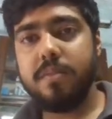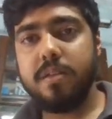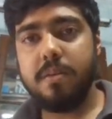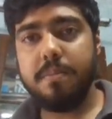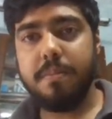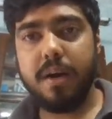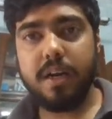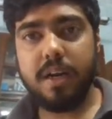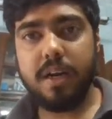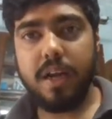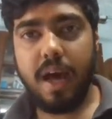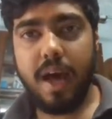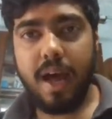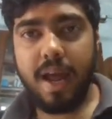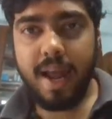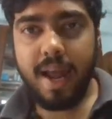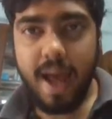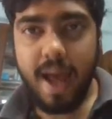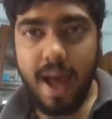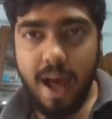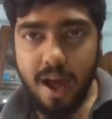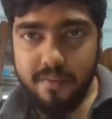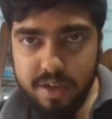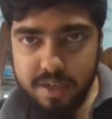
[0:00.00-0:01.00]
But I
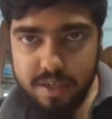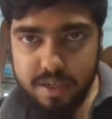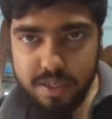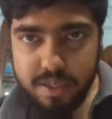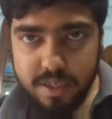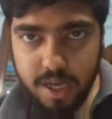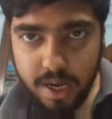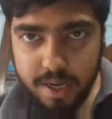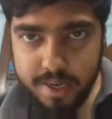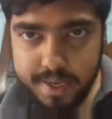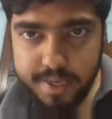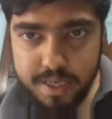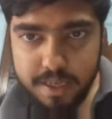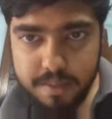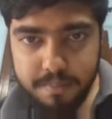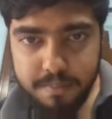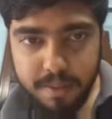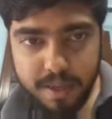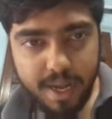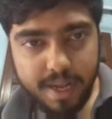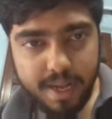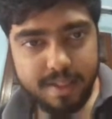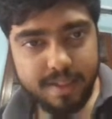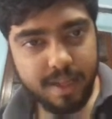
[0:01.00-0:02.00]
haven't done it,
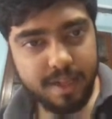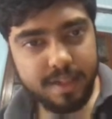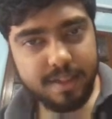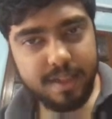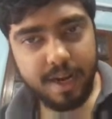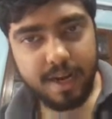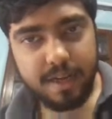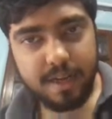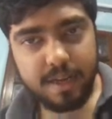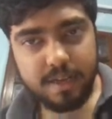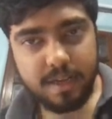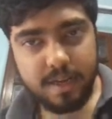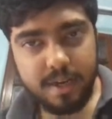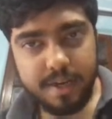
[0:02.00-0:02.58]
but I think that